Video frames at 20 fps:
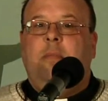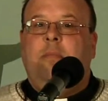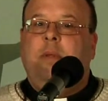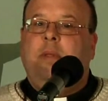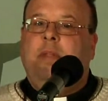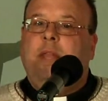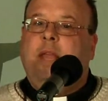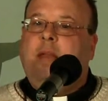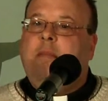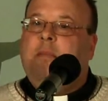
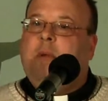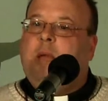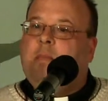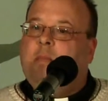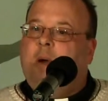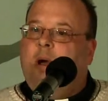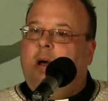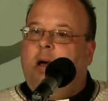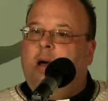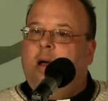But then my
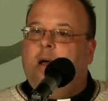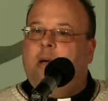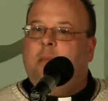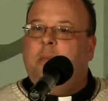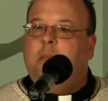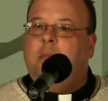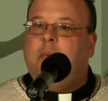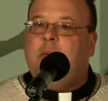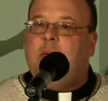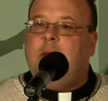
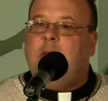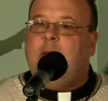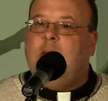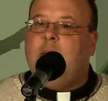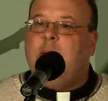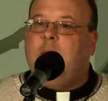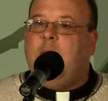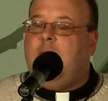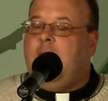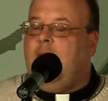mom
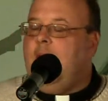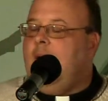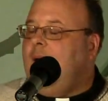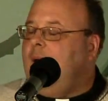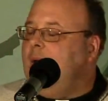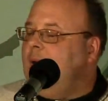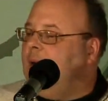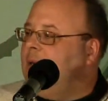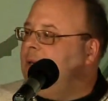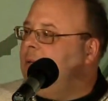and my
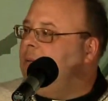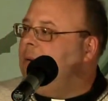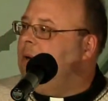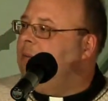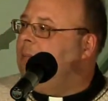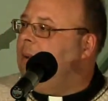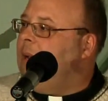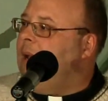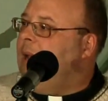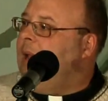aunt, one
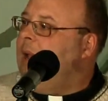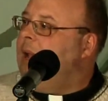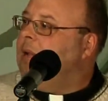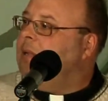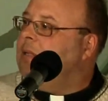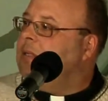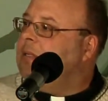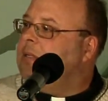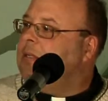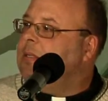of my
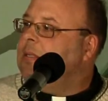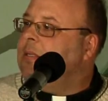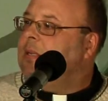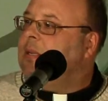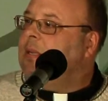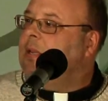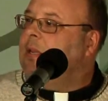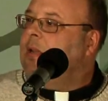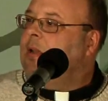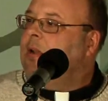aunts,
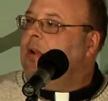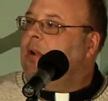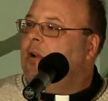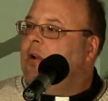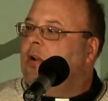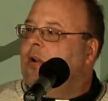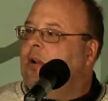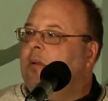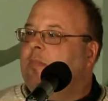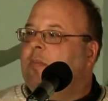
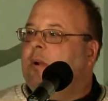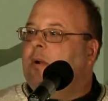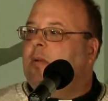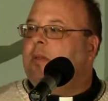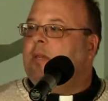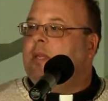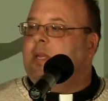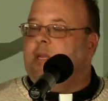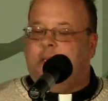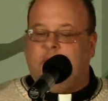heard
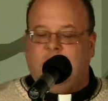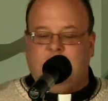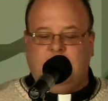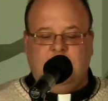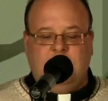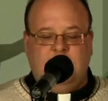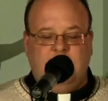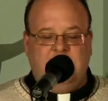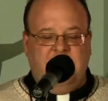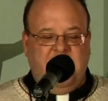about
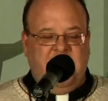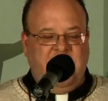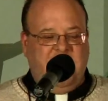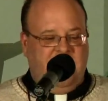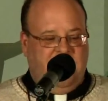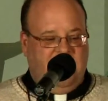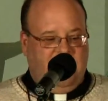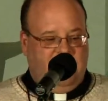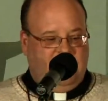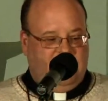these
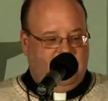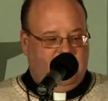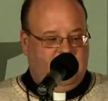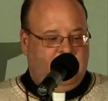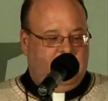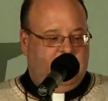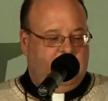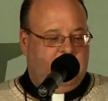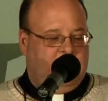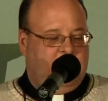
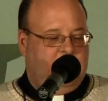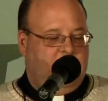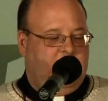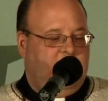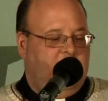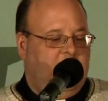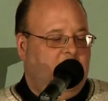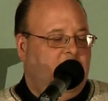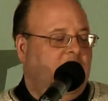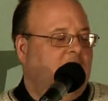meetings,
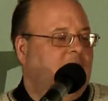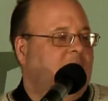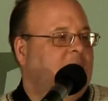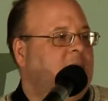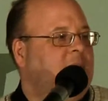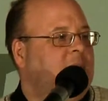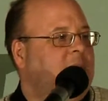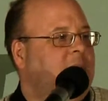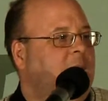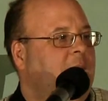you know, now
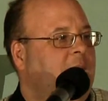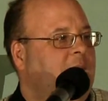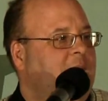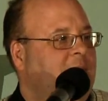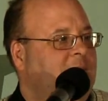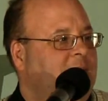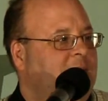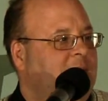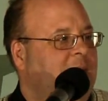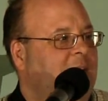this is back
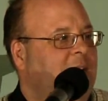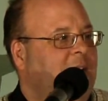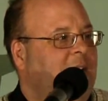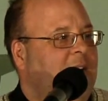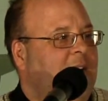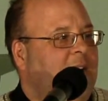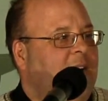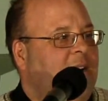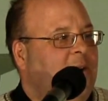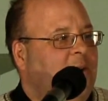in the
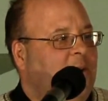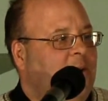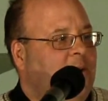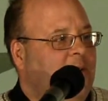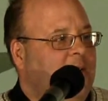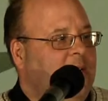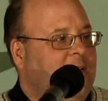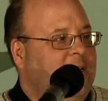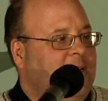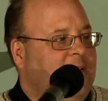
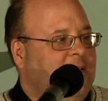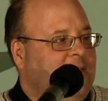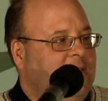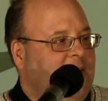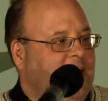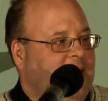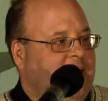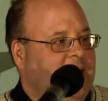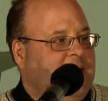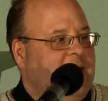early,
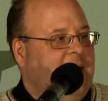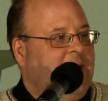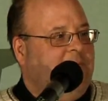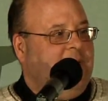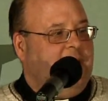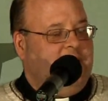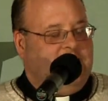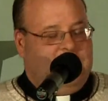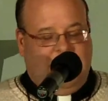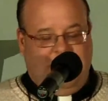this like
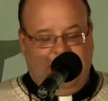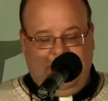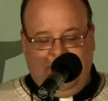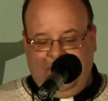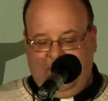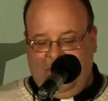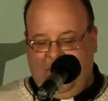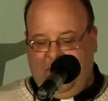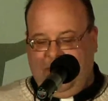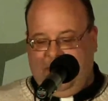70,
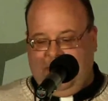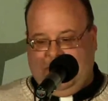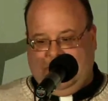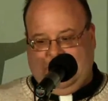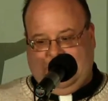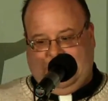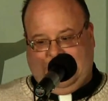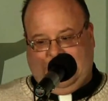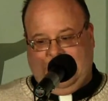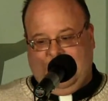71, and,